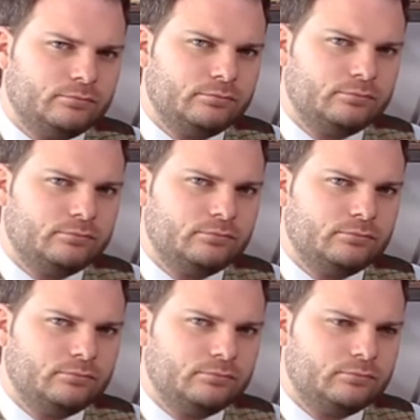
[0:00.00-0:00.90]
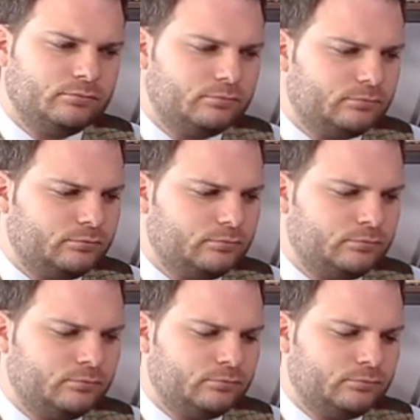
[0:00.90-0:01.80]

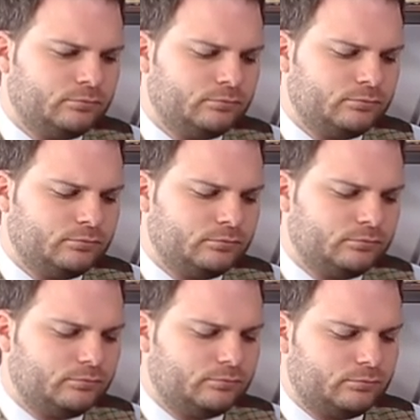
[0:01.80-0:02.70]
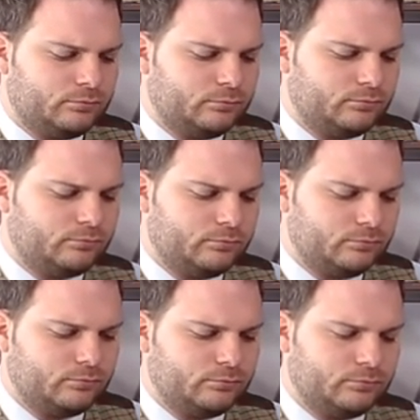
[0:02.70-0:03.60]

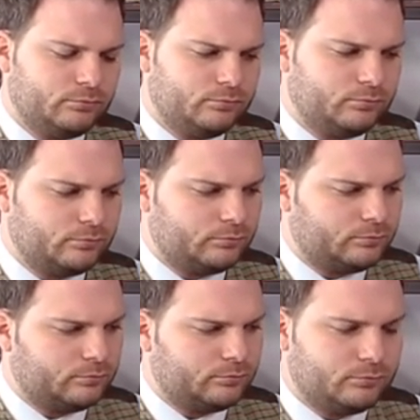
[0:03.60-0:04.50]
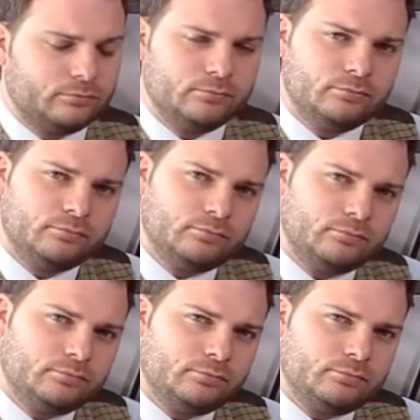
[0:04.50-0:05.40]

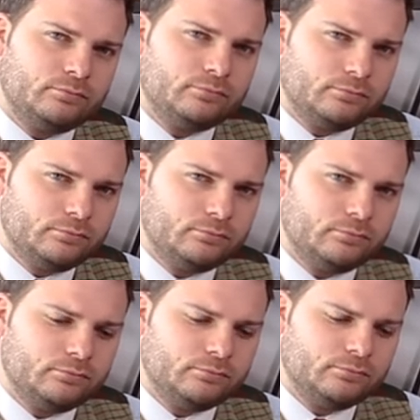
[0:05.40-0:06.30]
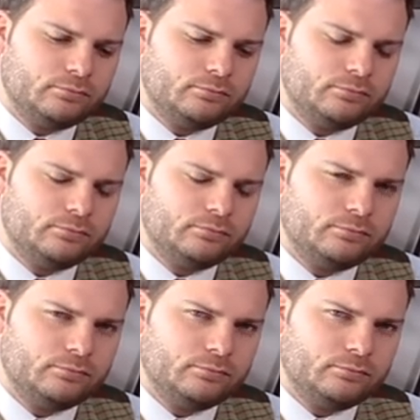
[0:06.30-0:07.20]

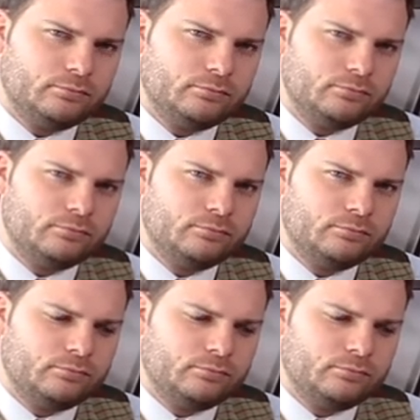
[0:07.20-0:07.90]
No words are spoken by the person on screen.